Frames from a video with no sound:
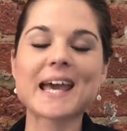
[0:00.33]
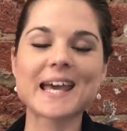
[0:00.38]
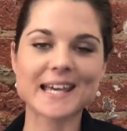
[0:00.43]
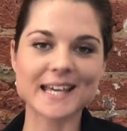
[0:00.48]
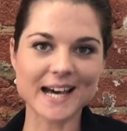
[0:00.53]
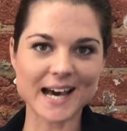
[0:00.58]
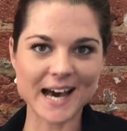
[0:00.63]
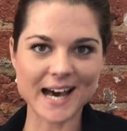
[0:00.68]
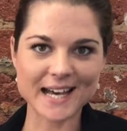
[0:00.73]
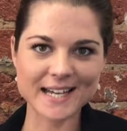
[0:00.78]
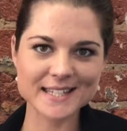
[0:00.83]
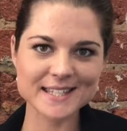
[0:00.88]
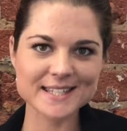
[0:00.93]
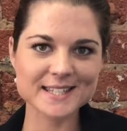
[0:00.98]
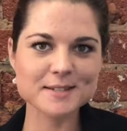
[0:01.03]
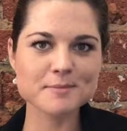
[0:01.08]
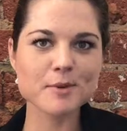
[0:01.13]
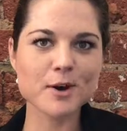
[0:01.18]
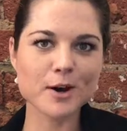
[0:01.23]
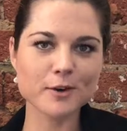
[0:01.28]
Hey guys,
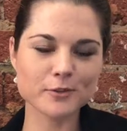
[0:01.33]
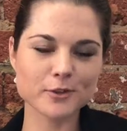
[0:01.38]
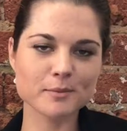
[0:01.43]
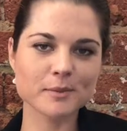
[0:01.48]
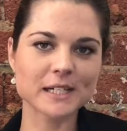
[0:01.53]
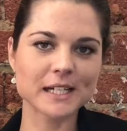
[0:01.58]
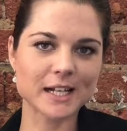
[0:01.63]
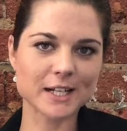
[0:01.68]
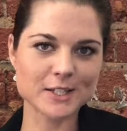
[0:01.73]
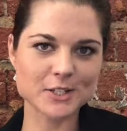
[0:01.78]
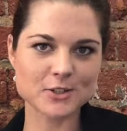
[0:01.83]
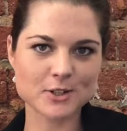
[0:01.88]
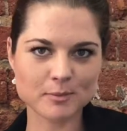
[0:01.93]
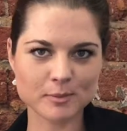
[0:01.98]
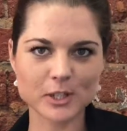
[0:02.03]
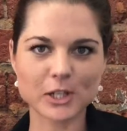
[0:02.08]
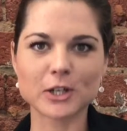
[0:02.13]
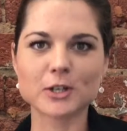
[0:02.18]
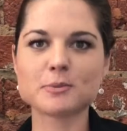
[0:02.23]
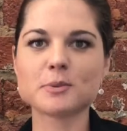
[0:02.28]
Tamar from
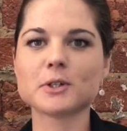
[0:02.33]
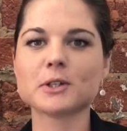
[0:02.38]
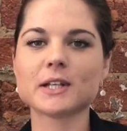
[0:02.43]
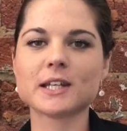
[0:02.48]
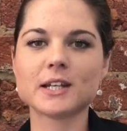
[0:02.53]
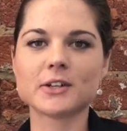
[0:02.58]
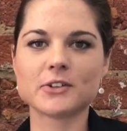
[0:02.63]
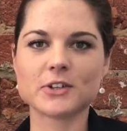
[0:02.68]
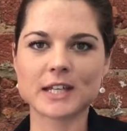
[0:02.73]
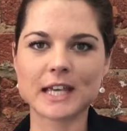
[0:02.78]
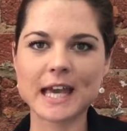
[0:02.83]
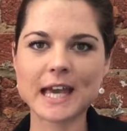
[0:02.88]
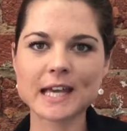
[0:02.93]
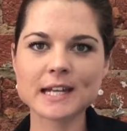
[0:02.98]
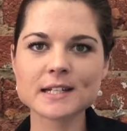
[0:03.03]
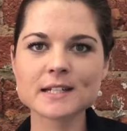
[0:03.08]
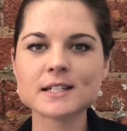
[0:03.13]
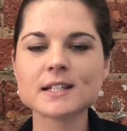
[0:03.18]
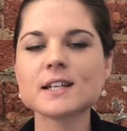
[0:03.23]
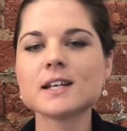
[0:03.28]
Cloudstream Global here
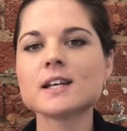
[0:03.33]
again.